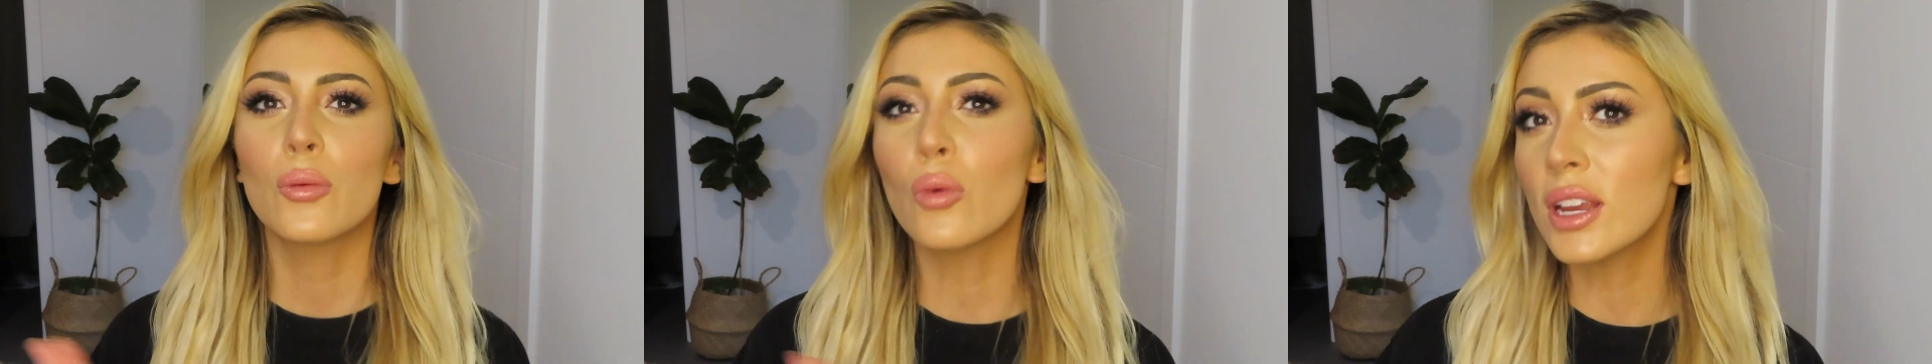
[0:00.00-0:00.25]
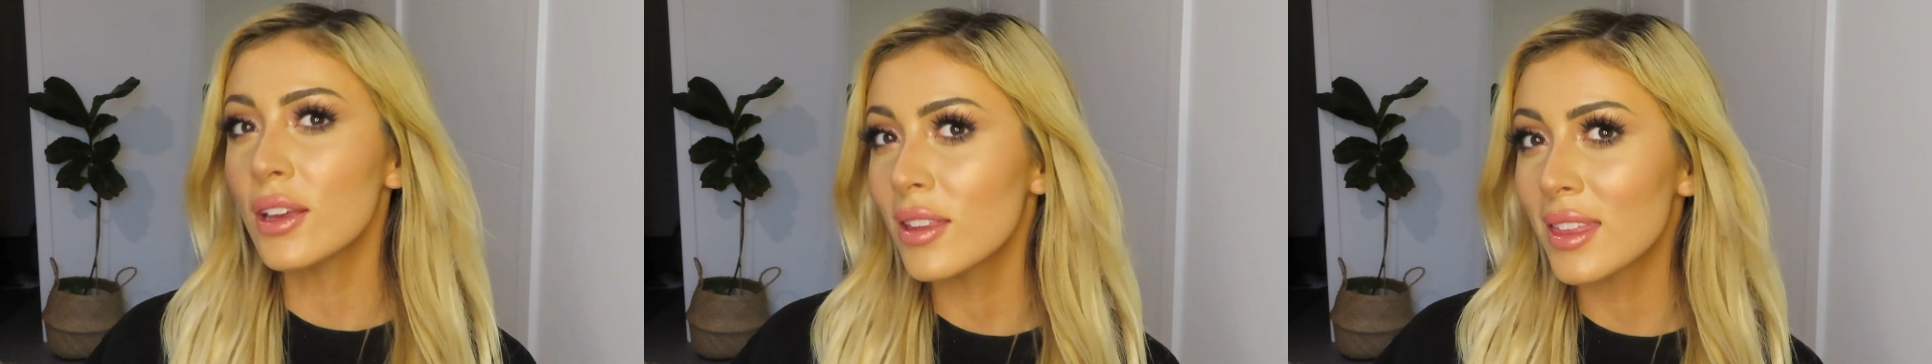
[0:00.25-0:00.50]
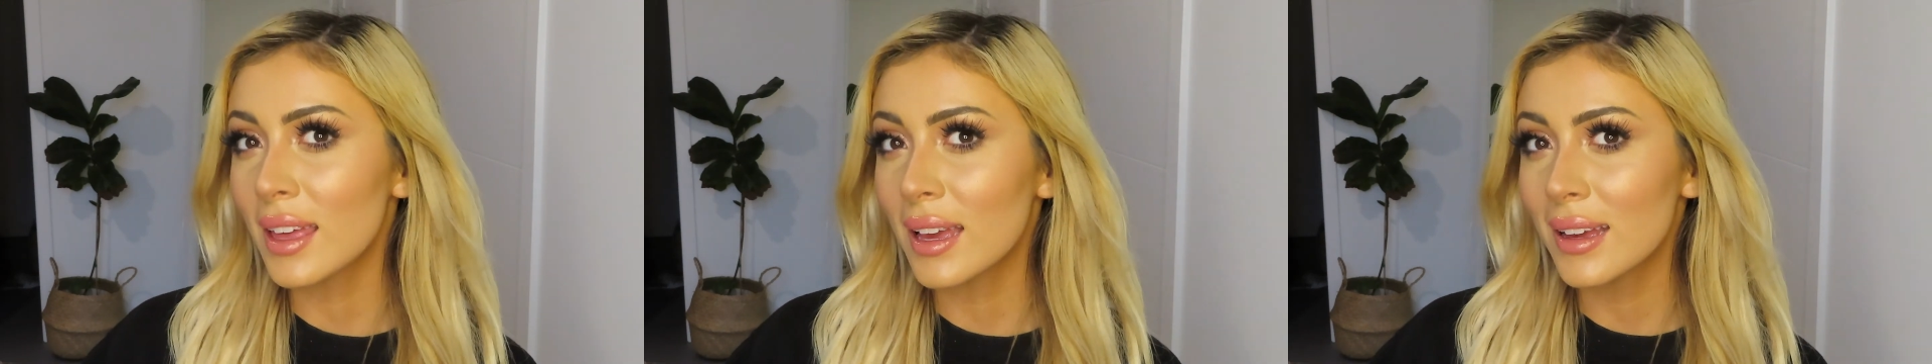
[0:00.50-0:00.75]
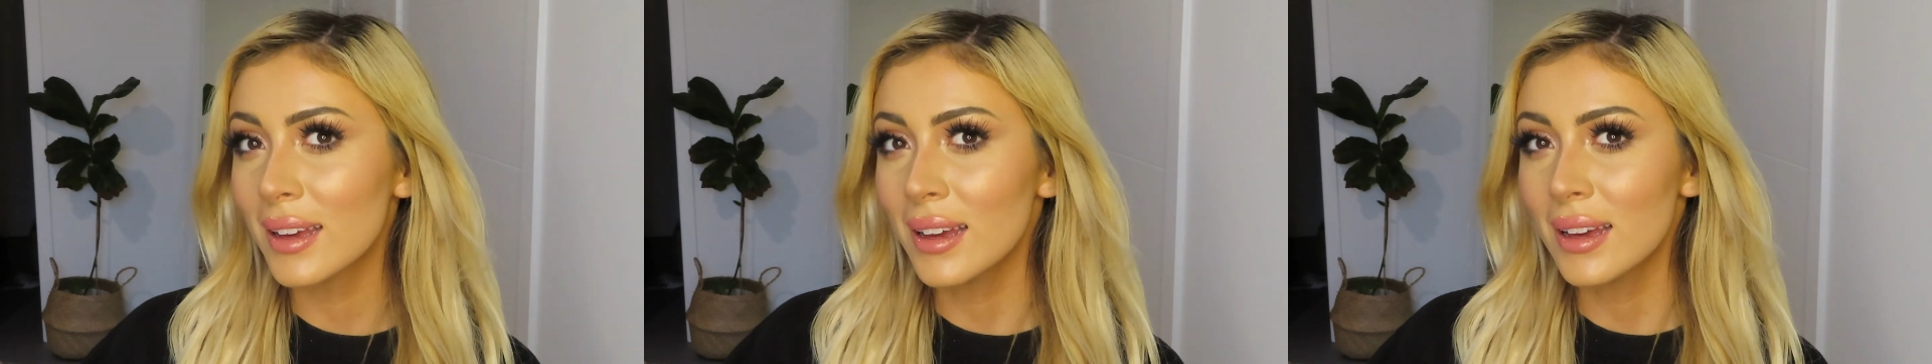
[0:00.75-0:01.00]
What do you
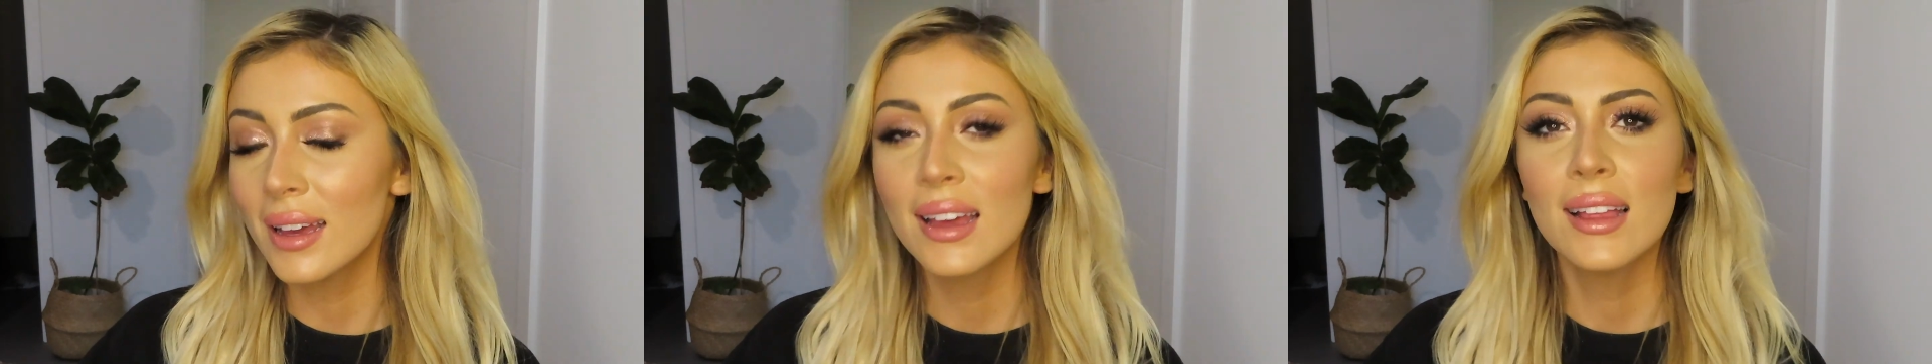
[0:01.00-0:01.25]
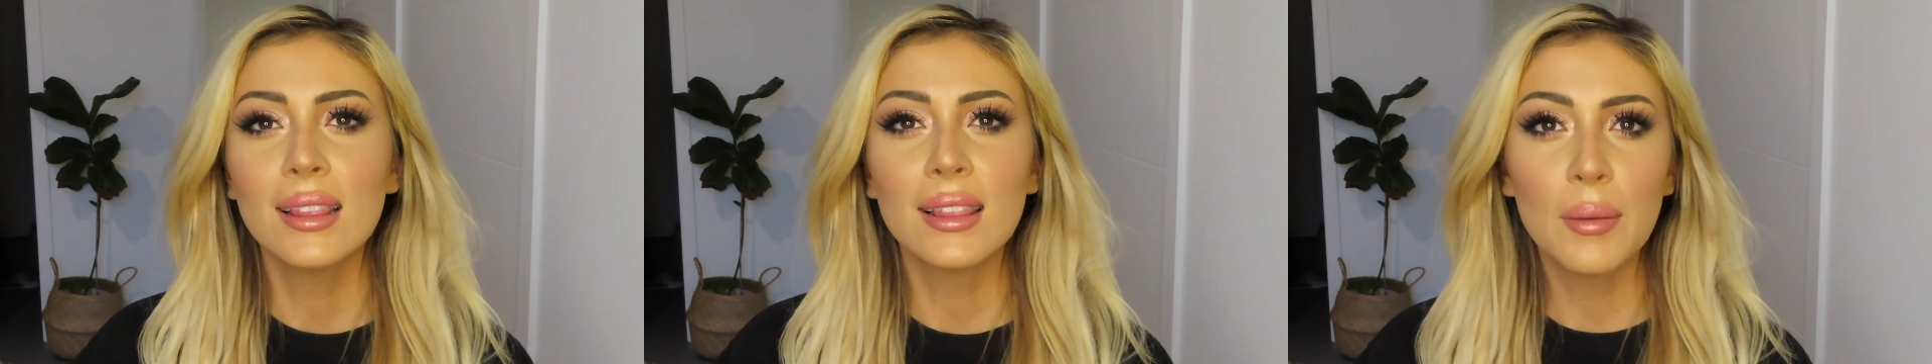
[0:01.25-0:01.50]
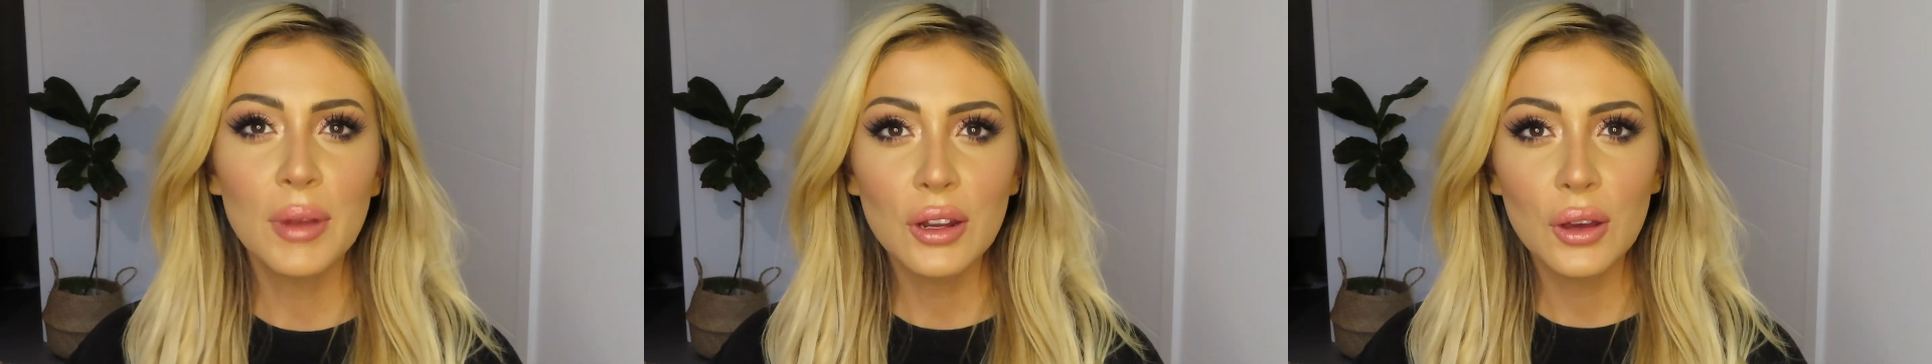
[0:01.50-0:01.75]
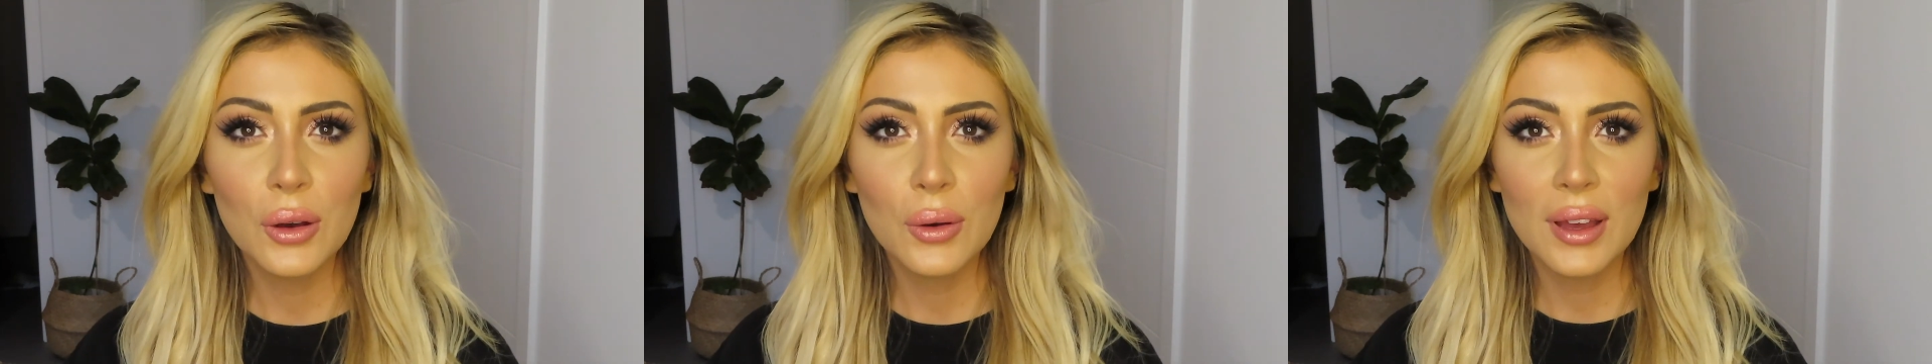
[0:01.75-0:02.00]
think? Let me
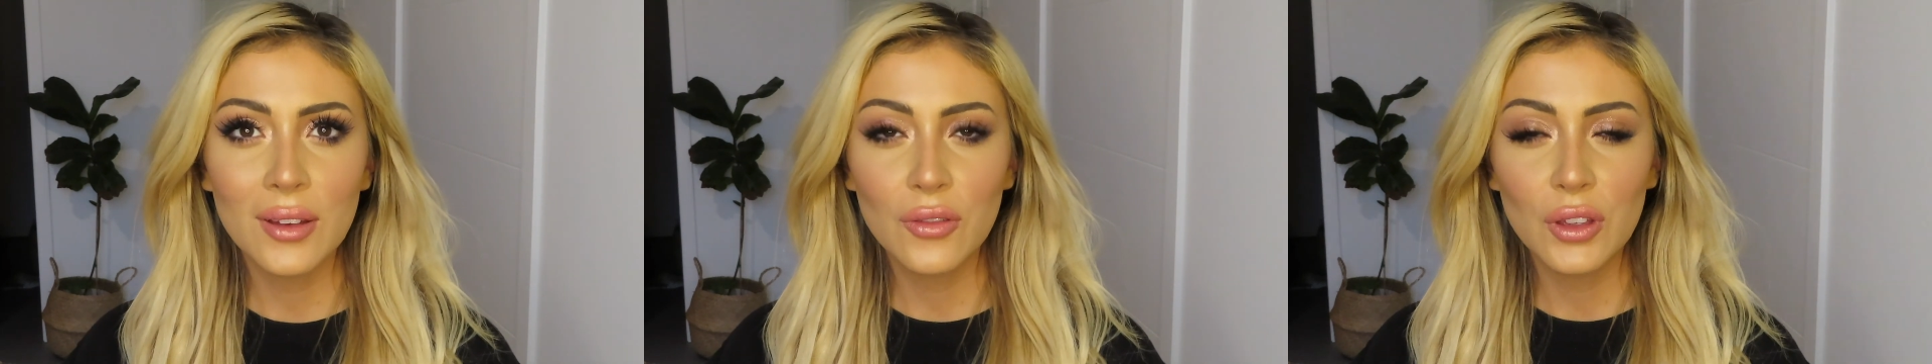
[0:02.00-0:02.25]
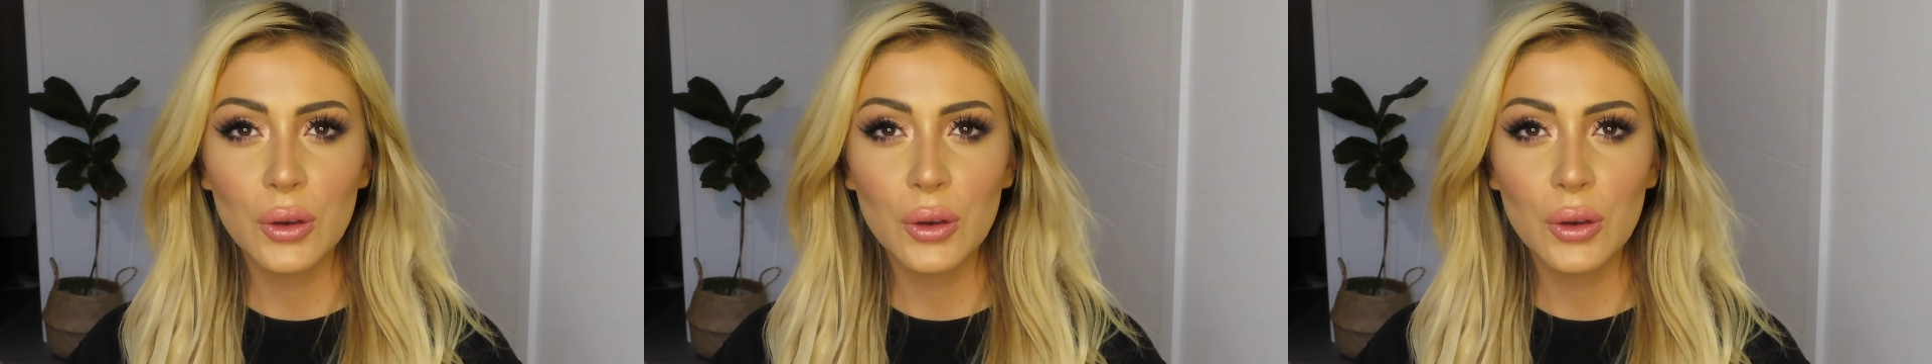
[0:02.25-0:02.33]
know if